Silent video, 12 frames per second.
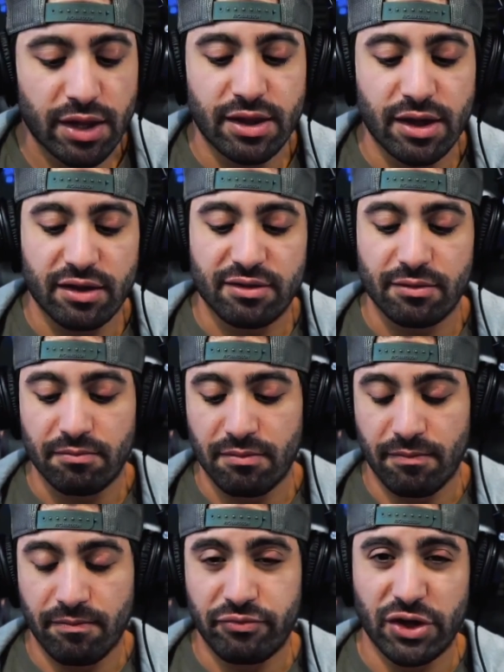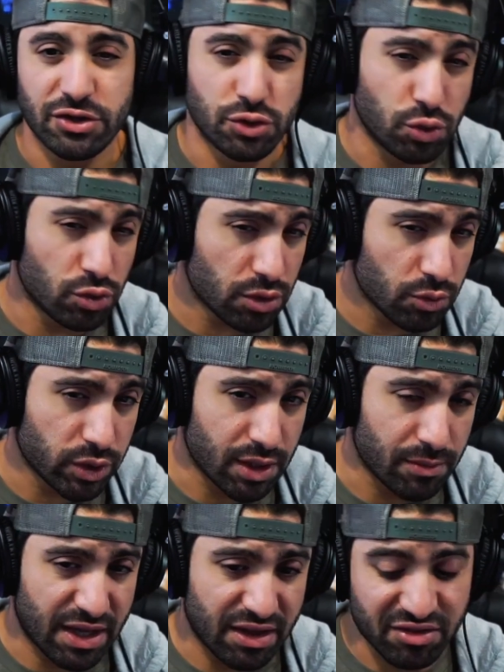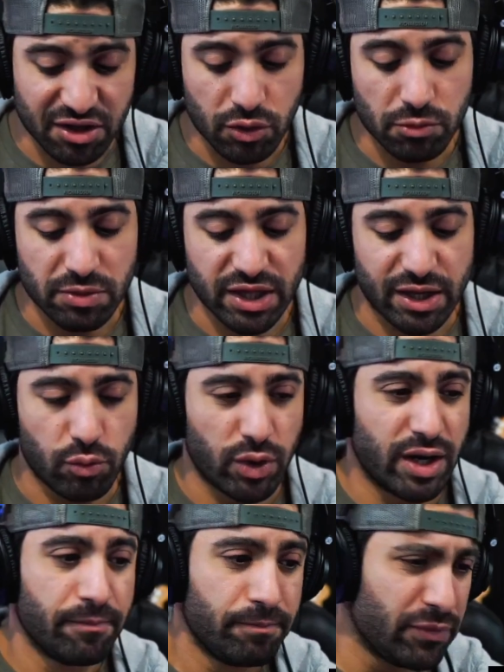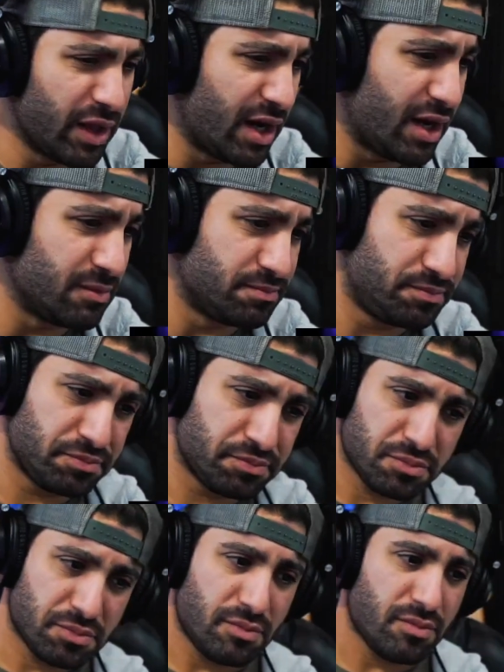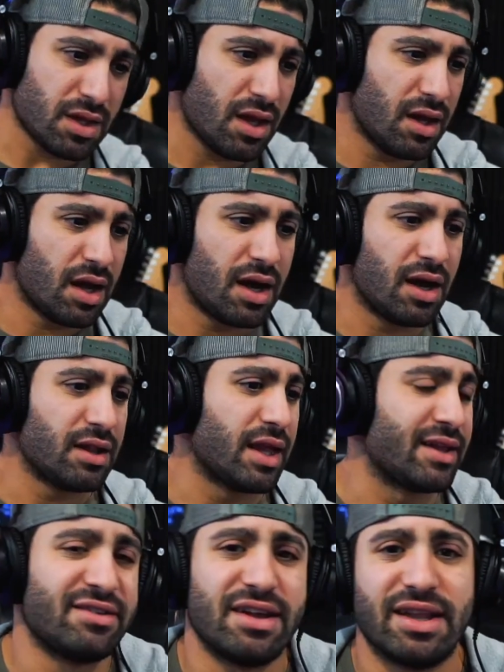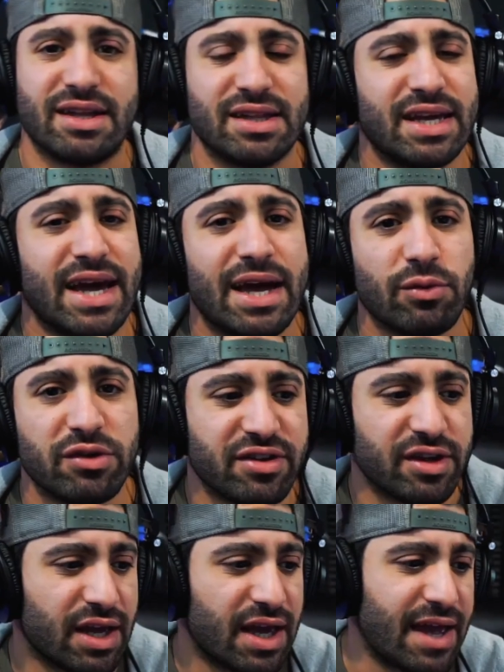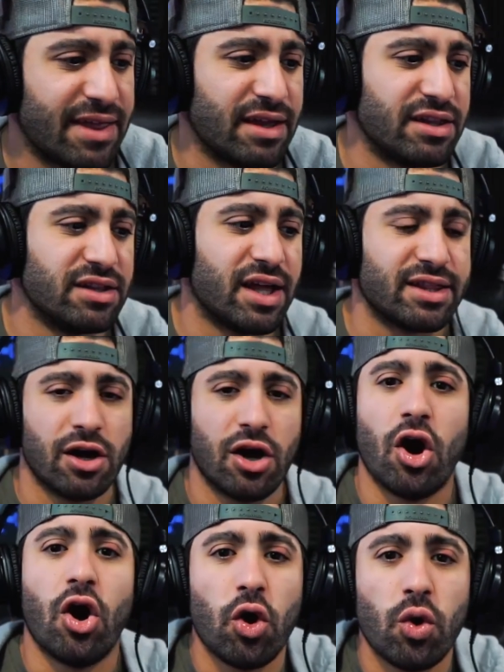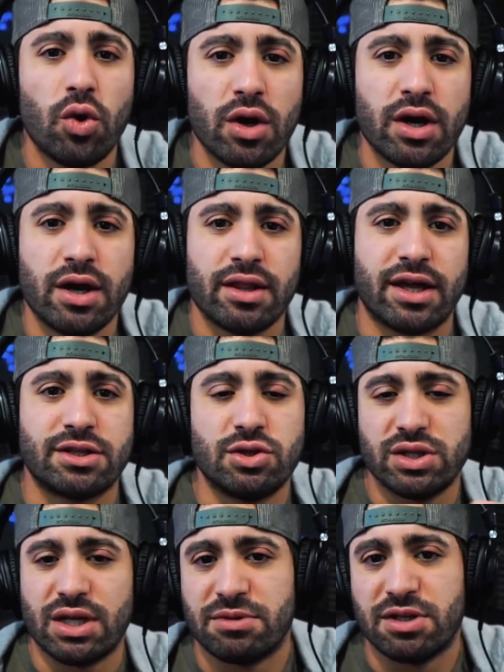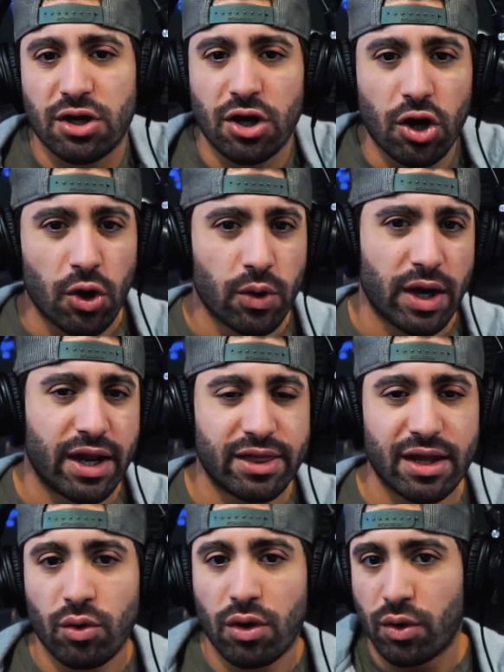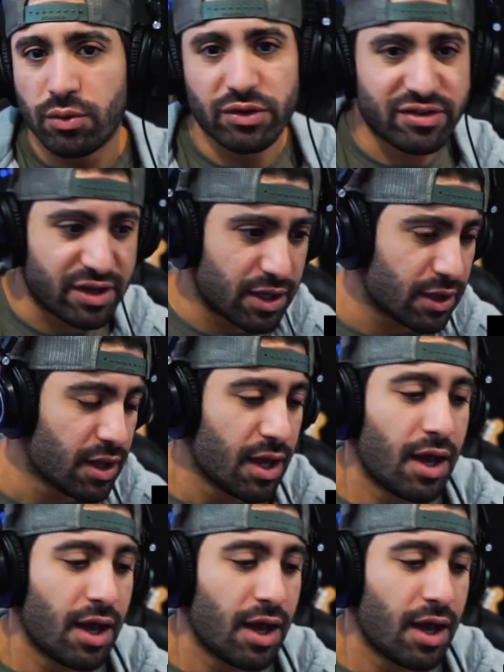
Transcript: The the dual with the main single would be like when um, uh, like say like Leigh-Anne was singing and they did like the O, like two of them did the O kind of thing while one was singing.